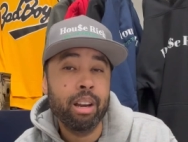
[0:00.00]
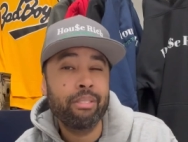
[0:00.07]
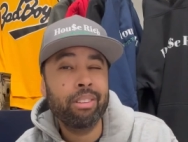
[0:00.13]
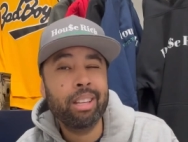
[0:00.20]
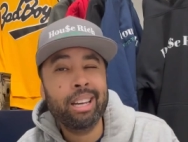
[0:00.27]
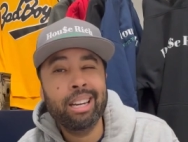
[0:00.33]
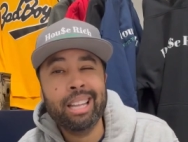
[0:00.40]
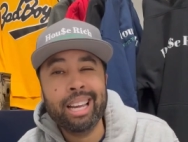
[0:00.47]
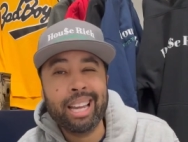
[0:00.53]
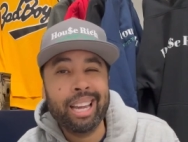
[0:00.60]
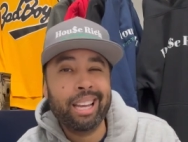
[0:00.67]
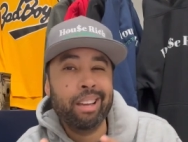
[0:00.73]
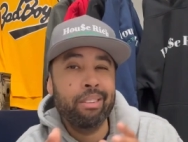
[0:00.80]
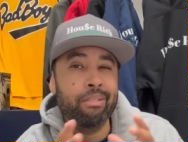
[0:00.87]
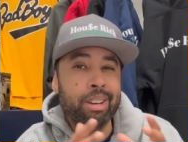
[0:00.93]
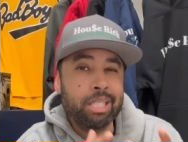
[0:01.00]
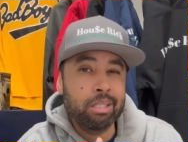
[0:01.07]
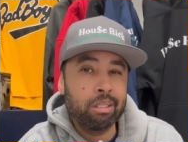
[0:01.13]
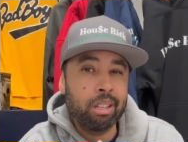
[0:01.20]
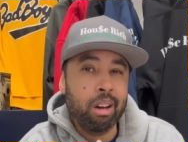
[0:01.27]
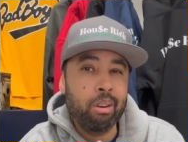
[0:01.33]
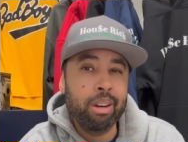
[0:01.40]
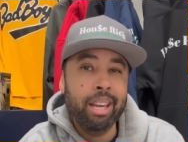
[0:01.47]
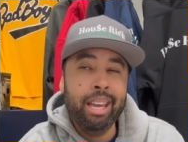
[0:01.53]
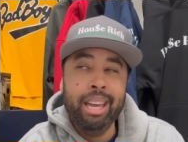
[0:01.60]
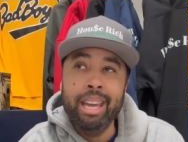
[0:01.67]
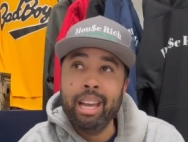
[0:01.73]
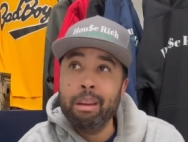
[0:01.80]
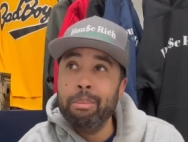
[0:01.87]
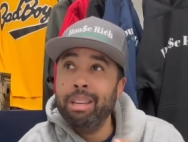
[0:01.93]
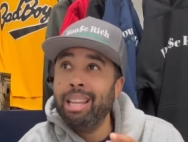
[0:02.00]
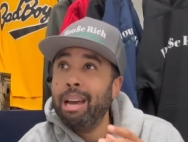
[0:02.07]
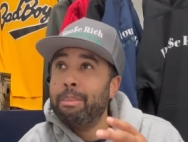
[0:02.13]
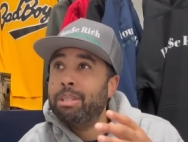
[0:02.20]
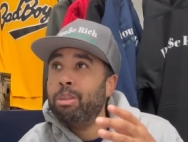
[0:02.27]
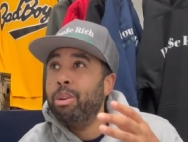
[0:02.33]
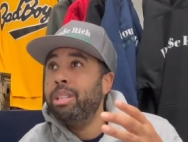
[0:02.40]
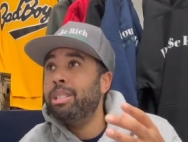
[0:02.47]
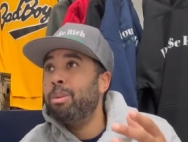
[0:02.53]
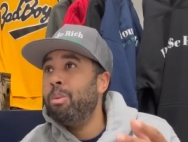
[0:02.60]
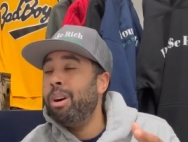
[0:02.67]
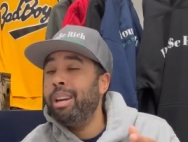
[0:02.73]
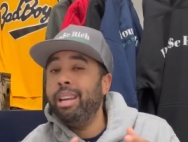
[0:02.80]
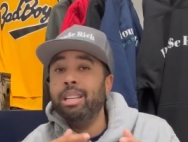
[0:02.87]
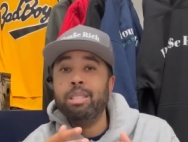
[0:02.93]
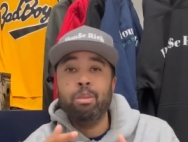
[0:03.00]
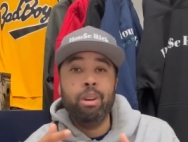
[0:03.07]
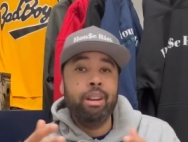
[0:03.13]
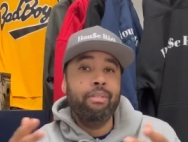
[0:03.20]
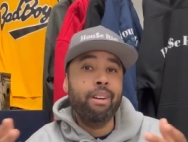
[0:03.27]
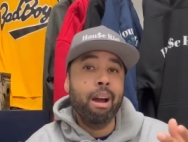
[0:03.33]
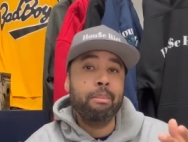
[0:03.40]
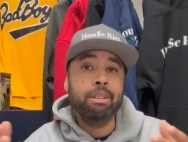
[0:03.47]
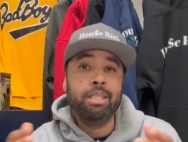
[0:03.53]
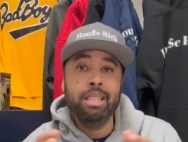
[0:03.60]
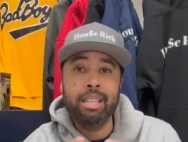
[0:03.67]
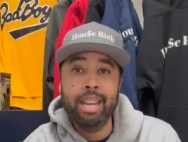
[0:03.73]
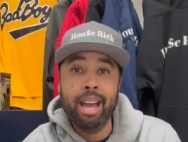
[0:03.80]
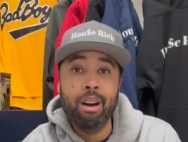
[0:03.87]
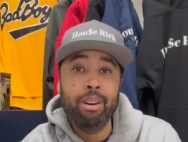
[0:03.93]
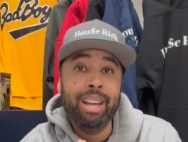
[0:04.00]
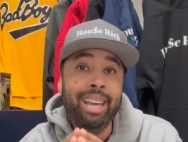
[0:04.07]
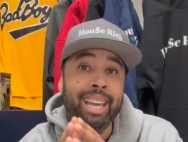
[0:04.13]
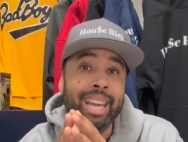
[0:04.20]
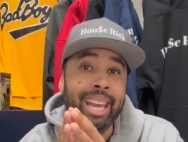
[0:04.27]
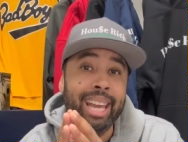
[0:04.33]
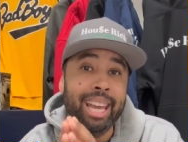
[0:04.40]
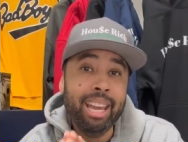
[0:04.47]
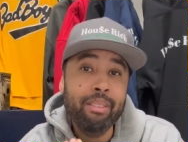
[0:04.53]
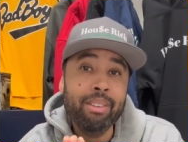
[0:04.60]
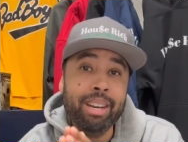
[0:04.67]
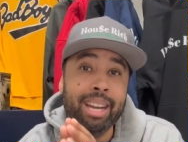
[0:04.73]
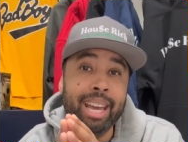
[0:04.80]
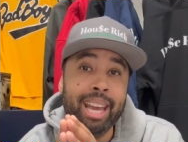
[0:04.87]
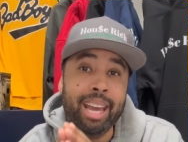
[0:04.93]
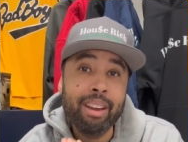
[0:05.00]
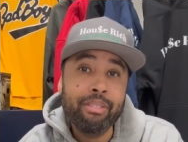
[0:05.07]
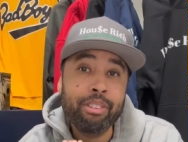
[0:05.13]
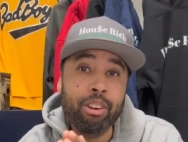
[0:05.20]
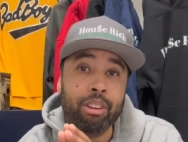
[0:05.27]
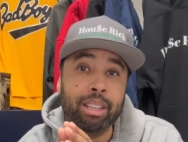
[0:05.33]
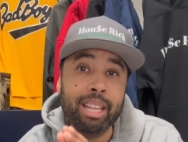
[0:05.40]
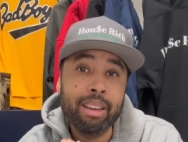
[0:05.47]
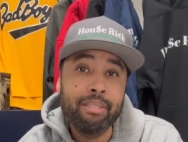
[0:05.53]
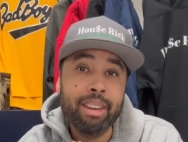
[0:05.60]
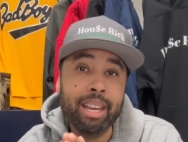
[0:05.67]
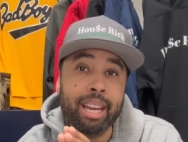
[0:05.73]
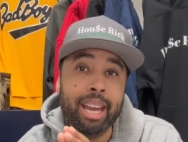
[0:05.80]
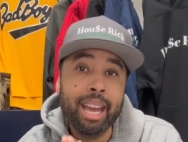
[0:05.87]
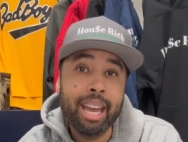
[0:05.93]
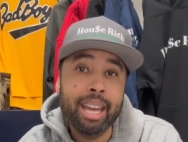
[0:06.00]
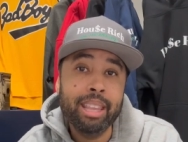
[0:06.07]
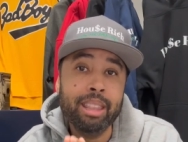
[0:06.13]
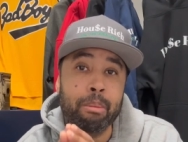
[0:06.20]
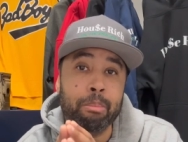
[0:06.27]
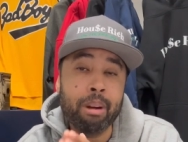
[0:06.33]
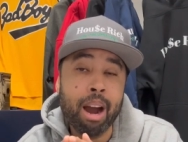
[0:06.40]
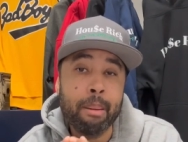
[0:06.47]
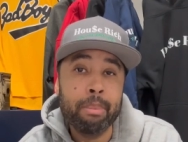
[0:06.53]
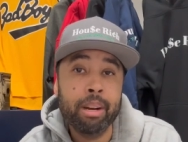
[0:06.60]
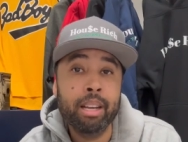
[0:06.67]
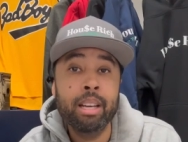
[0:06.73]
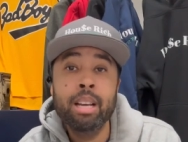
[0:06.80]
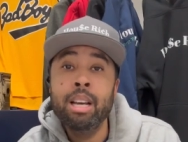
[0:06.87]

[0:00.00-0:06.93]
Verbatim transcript: If you're looking at like a conventional loan, it could be like between 20 and 25% down, even if you're living in the property.